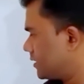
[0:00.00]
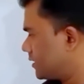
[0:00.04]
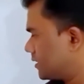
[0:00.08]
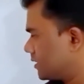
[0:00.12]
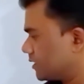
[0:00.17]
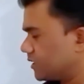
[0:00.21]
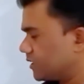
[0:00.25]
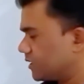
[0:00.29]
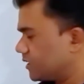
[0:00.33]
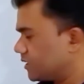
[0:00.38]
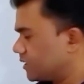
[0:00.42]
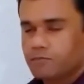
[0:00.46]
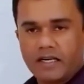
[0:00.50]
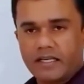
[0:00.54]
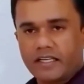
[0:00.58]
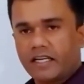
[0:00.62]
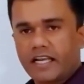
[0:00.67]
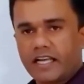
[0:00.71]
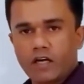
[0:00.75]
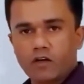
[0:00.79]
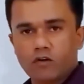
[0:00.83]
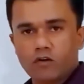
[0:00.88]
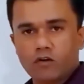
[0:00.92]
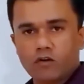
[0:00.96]
These particles
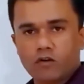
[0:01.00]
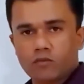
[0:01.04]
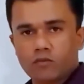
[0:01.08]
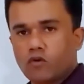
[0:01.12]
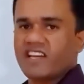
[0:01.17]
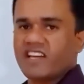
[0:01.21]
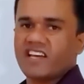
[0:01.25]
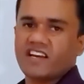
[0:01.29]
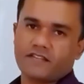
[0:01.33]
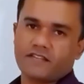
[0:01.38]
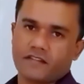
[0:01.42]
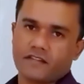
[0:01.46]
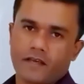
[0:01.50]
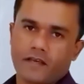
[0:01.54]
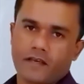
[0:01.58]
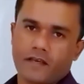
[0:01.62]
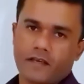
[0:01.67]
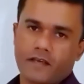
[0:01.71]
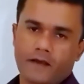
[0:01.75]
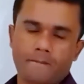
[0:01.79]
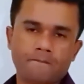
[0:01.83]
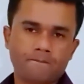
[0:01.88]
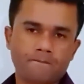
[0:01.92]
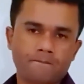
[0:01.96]
cannot move here and there.
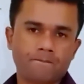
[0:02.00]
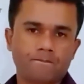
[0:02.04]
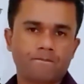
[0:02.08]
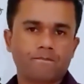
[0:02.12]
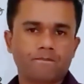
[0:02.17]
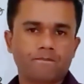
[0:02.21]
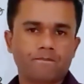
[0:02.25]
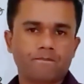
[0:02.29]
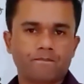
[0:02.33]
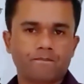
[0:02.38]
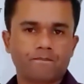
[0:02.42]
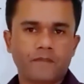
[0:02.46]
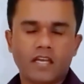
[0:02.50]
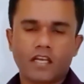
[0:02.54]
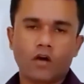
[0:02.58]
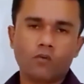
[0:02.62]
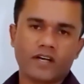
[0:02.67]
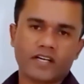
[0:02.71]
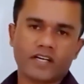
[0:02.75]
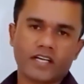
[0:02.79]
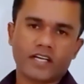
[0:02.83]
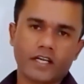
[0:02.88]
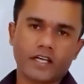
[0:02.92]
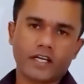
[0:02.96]
Now
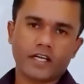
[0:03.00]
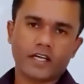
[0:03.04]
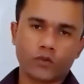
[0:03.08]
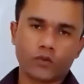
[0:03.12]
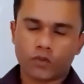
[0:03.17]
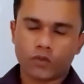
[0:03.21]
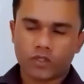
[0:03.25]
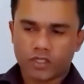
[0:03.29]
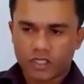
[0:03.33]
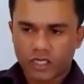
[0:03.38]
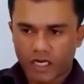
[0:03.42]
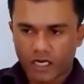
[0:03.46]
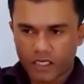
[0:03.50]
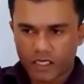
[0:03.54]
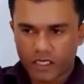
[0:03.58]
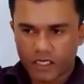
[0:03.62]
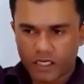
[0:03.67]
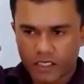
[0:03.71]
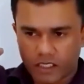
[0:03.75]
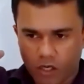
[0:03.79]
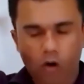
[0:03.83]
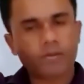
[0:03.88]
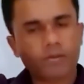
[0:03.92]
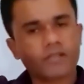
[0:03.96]
what I do? I
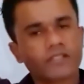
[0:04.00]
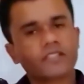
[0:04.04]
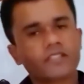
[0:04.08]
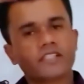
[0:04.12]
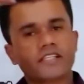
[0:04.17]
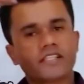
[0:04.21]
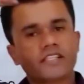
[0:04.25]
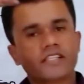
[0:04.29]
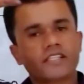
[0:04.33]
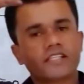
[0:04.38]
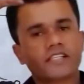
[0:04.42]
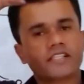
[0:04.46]
open the tap.